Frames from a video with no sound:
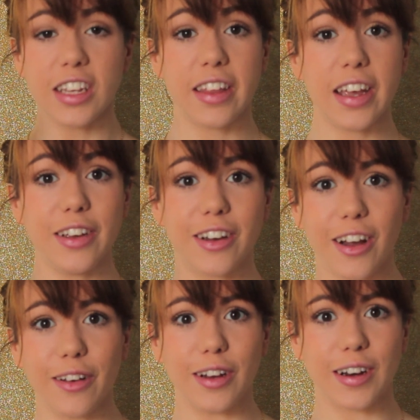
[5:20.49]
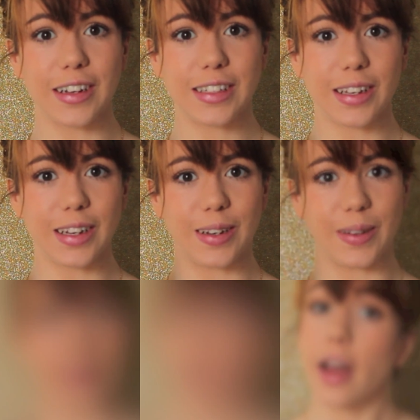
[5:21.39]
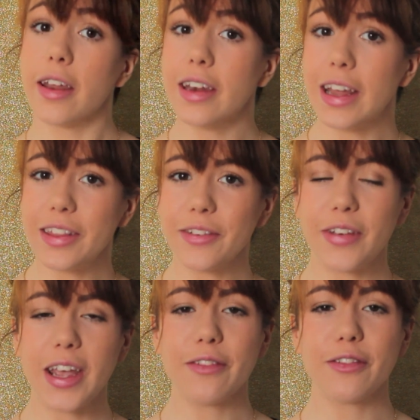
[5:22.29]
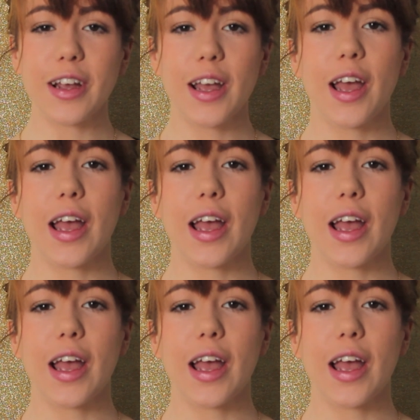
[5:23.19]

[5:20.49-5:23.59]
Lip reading: There you go, you learn something new, eh? Another favourite